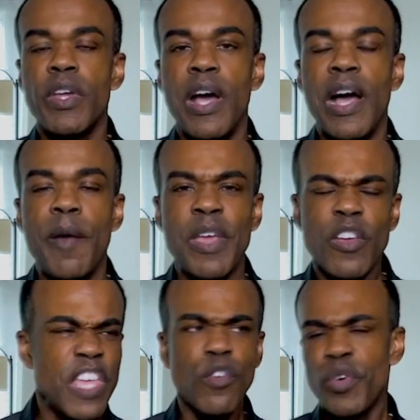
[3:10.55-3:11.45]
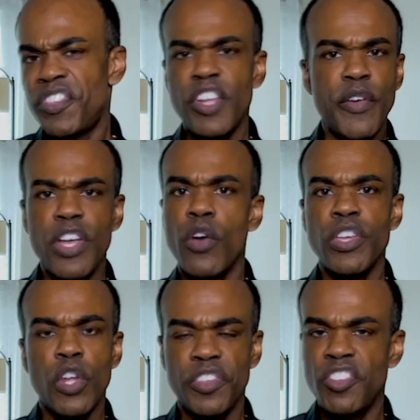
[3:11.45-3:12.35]
And even with stereo,
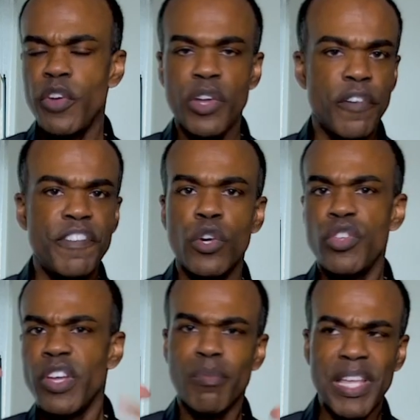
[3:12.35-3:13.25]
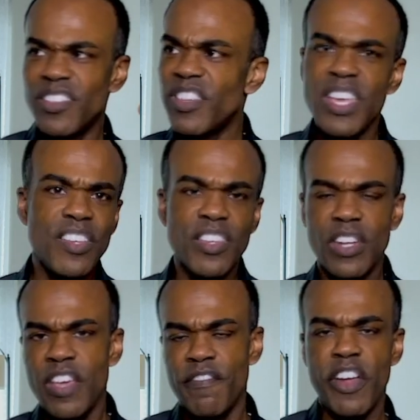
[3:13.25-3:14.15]
the stereo field, you can place things
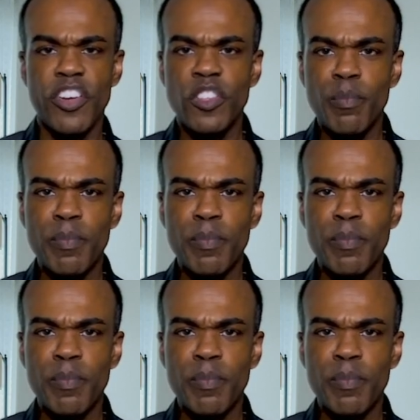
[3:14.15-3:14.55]
in various